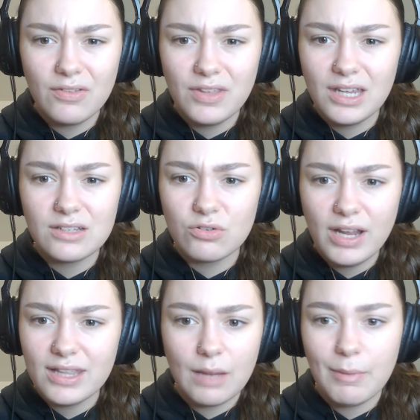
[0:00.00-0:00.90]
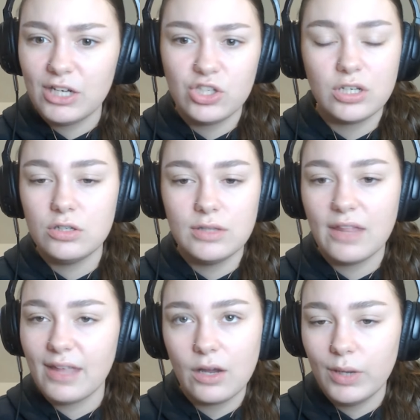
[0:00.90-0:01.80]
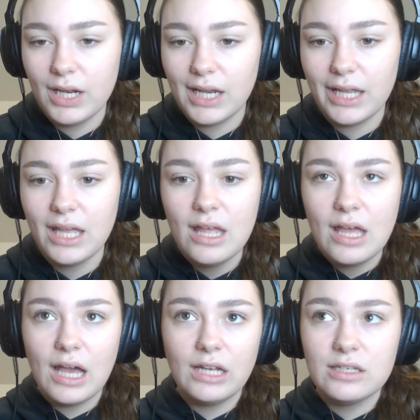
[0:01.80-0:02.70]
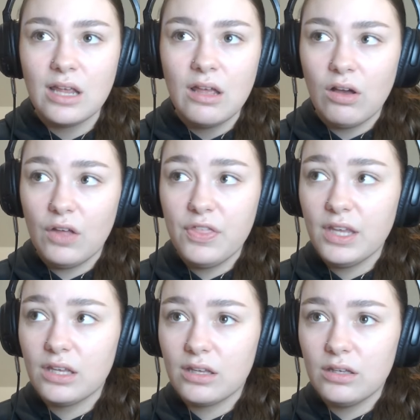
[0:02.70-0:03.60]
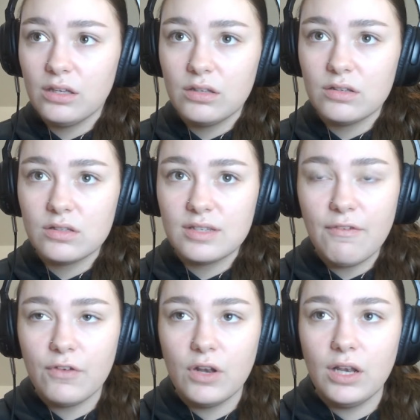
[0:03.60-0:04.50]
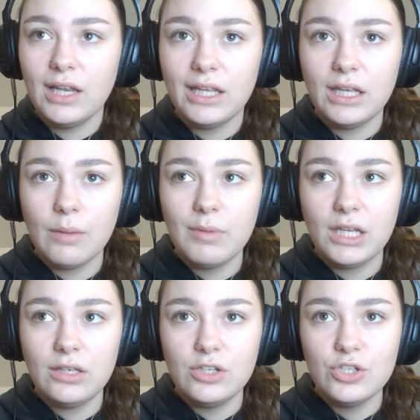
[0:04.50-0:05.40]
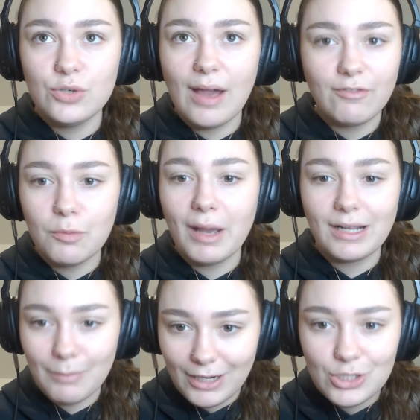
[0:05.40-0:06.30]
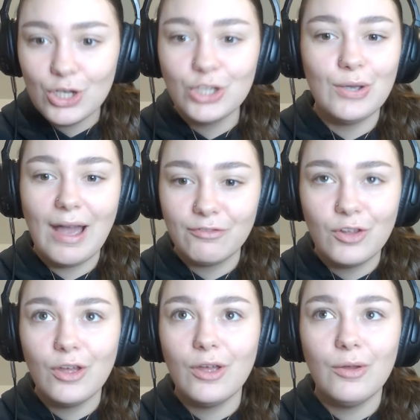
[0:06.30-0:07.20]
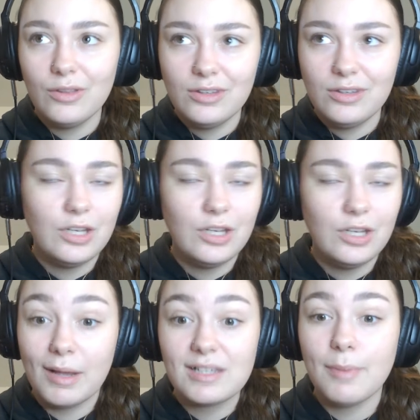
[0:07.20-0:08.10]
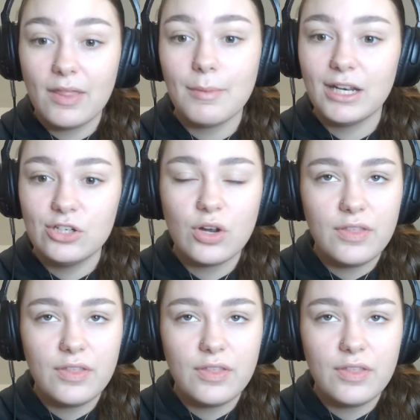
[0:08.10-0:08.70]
I think it's great that a manager can do that quickly. And I think definitely, I mean, you do have to back the manager. You have to, the club has to back the manager.